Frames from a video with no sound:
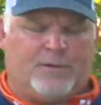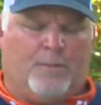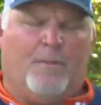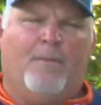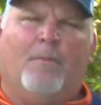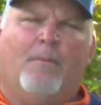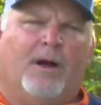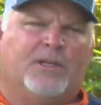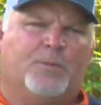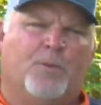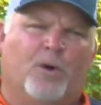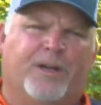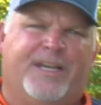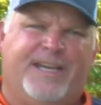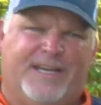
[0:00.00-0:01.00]
much
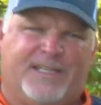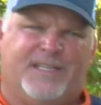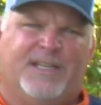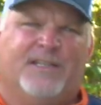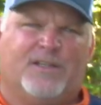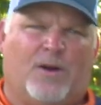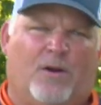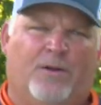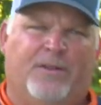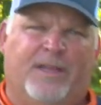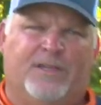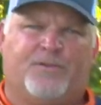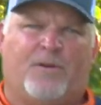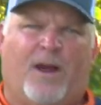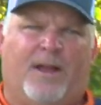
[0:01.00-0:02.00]
more distance on
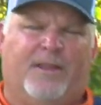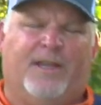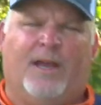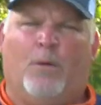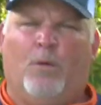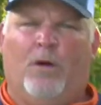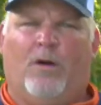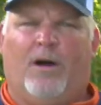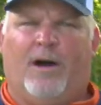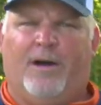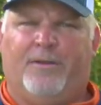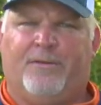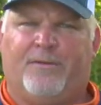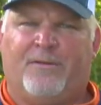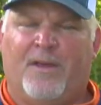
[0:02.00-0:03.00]
this rod than I will
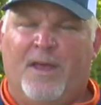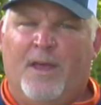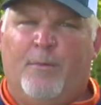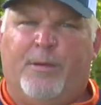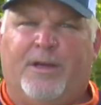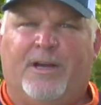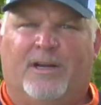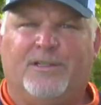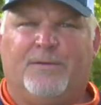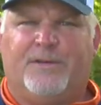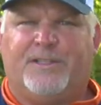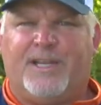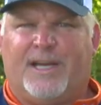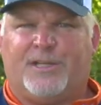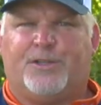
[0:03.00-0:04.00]
others because of
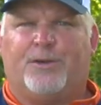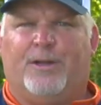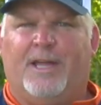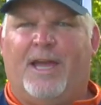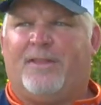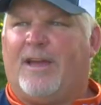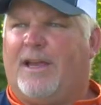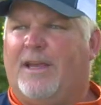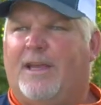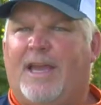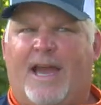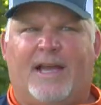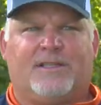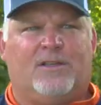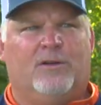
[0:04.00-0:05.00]
its extra length. I can
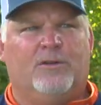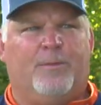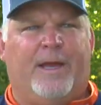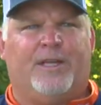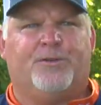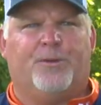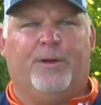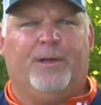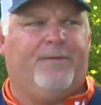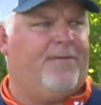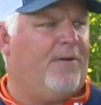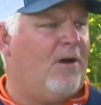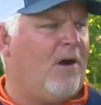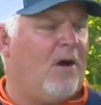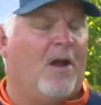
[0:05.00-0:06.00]
cast those baits really
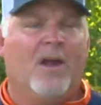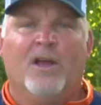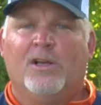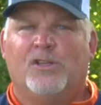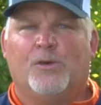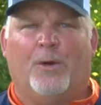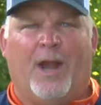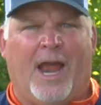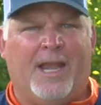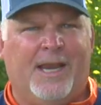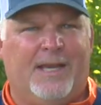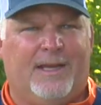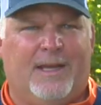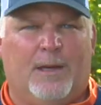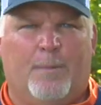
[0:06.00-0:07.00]
far. So when I
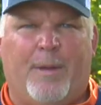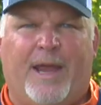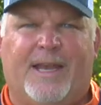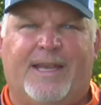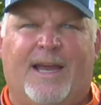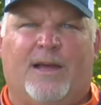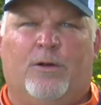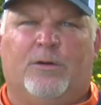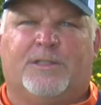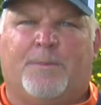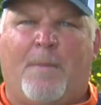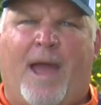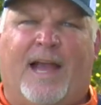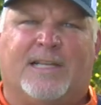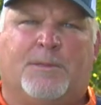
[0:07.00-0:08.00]
need to get a bait down to its
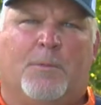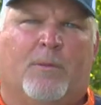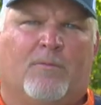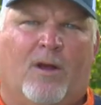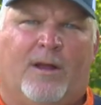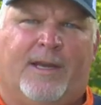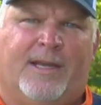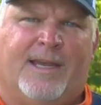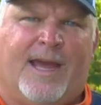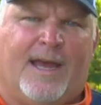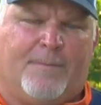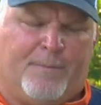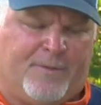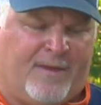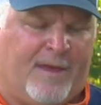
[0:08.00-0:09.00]
maximum running
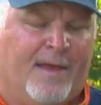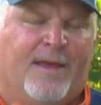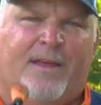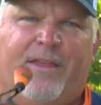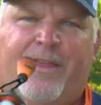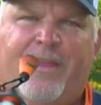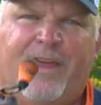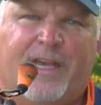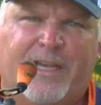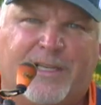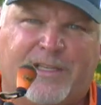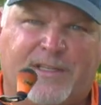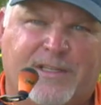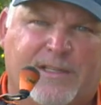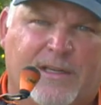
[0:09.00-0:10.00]
depth,
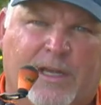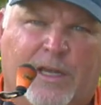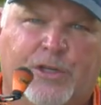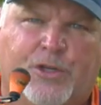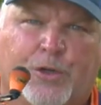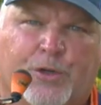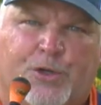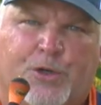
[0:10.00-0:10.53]
this is your